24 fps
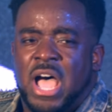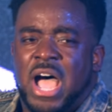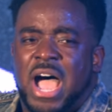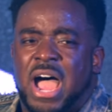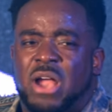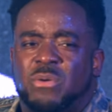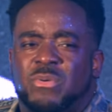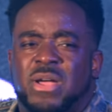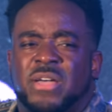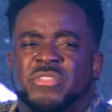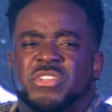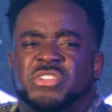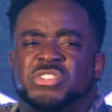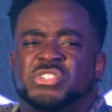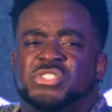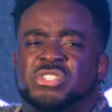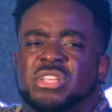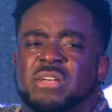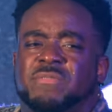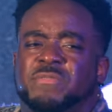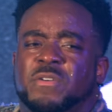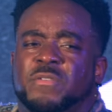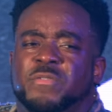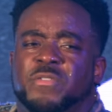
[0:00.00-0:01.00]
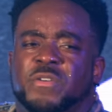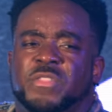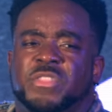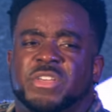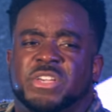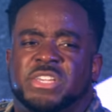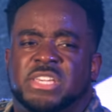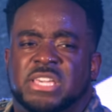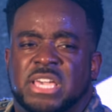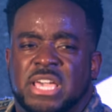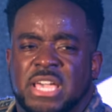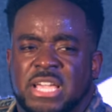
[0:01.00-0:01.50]
I'd rather suffer for the
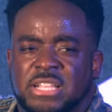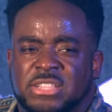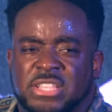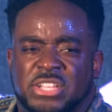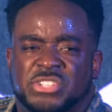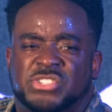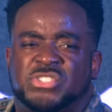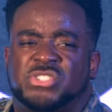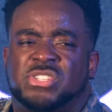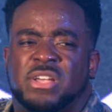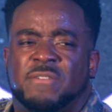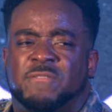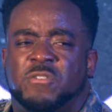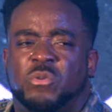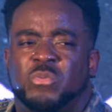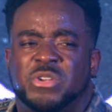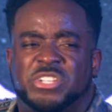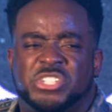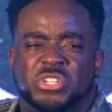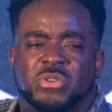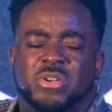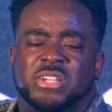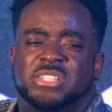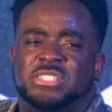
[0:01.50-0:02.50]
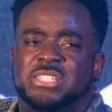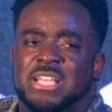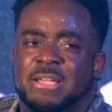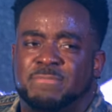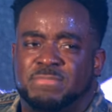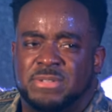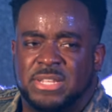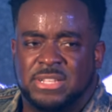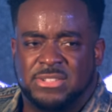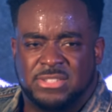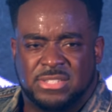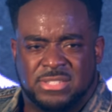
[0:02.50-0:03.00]
King than suffer with your
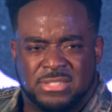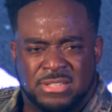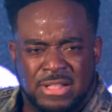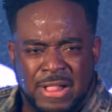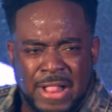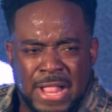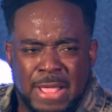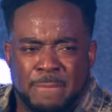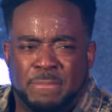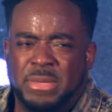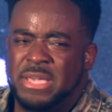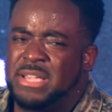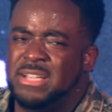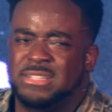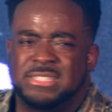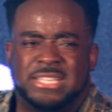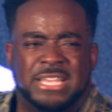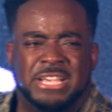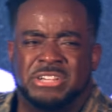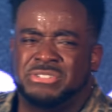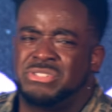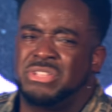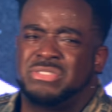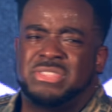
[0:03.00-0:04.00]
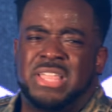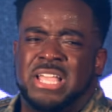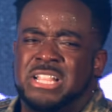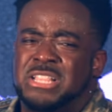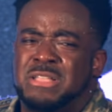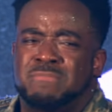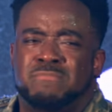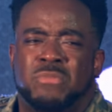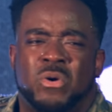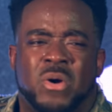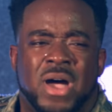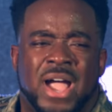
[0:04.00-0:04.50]
acceptance. Because here's the thing.
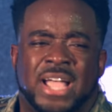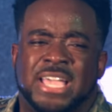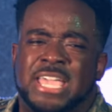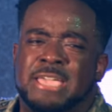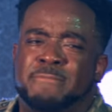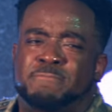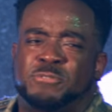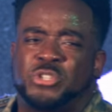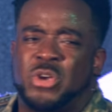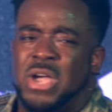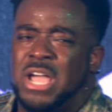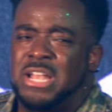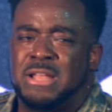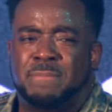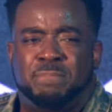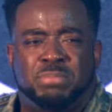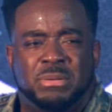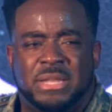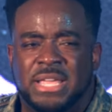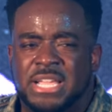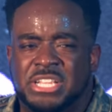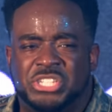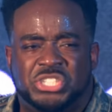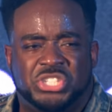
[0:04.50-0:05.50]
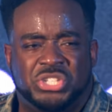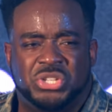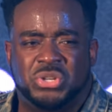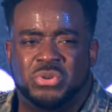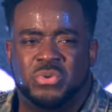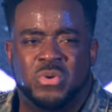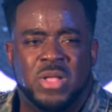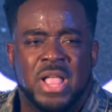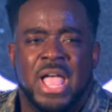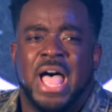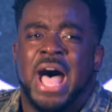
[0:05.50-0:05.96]
The more I keep trying to please you,